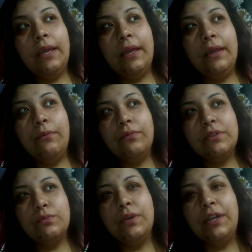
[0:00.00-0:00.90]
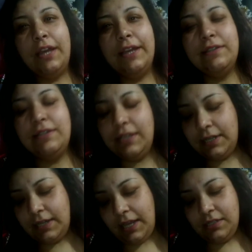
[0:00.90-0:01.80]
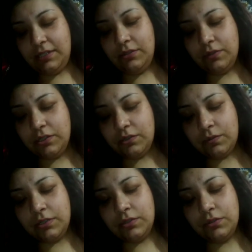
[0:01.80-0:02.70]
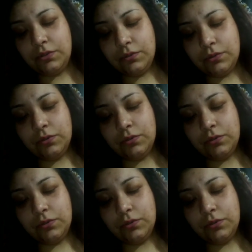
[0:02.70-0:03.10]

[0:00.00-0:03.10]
it was what, 18, 19, 20, 21, 22,